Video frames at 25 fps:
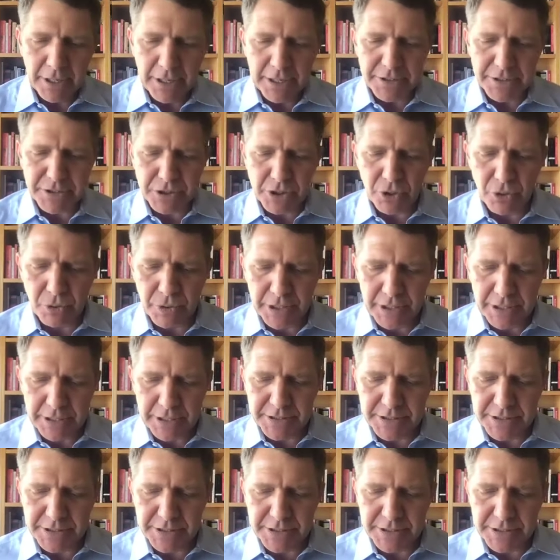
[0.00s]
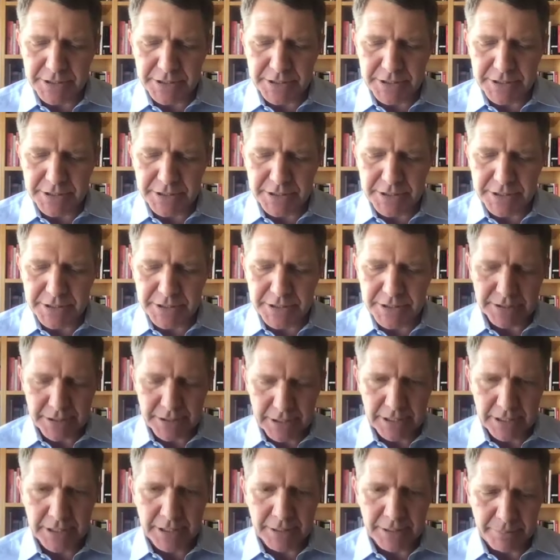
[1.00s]
And so is, is
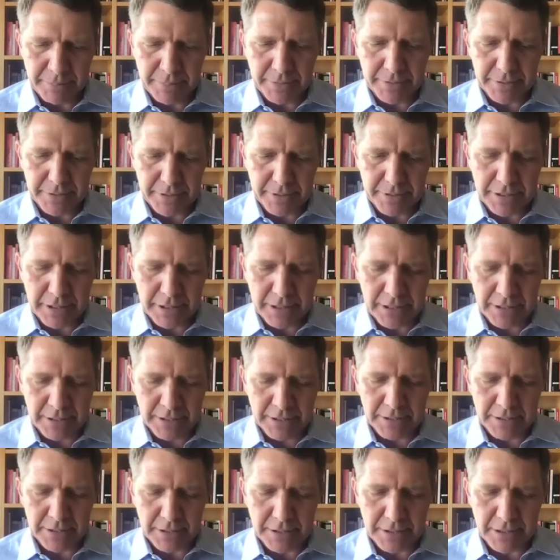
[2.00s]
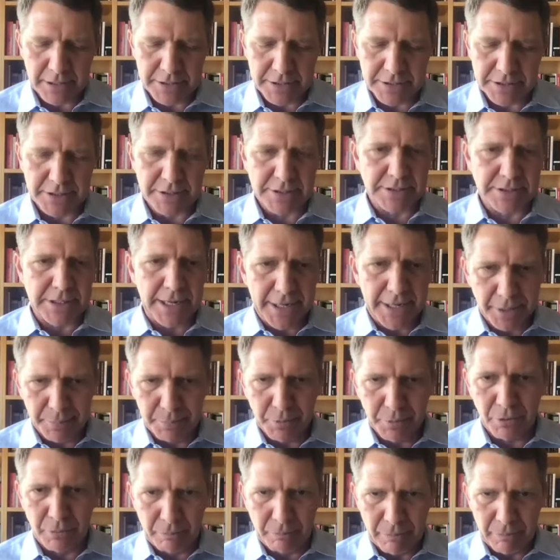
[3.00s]
this um, a, a
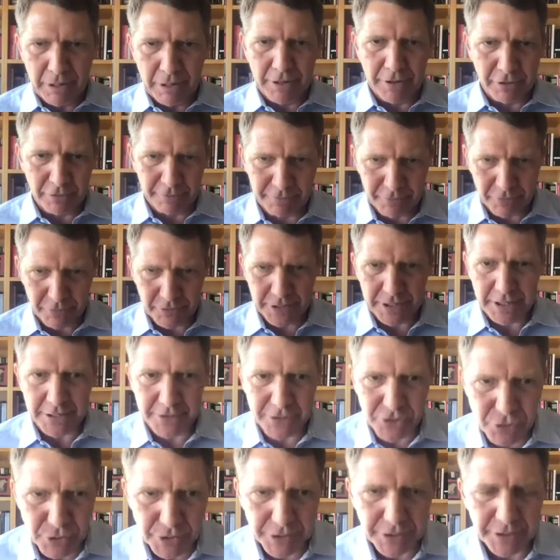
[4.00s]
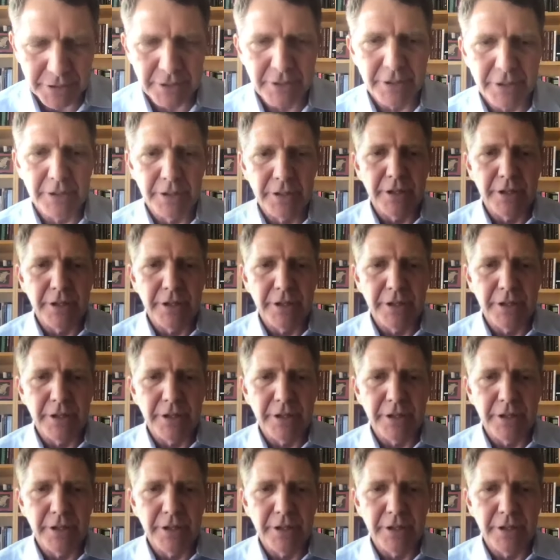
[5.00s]
sustainable model for a country?